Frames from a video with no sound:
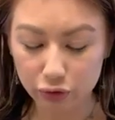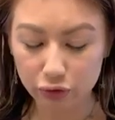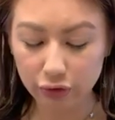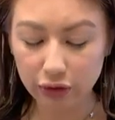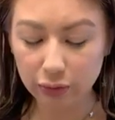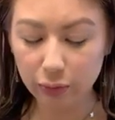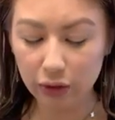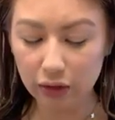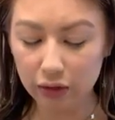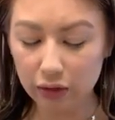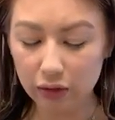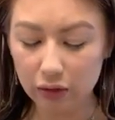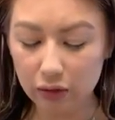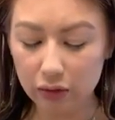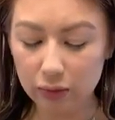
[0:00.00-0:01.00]

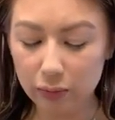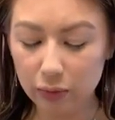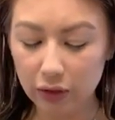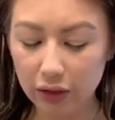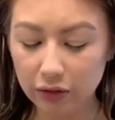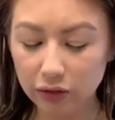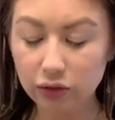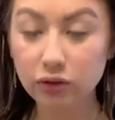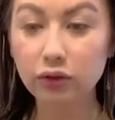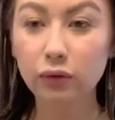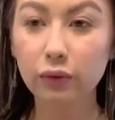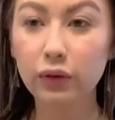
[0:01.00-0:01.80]
I just don't think that's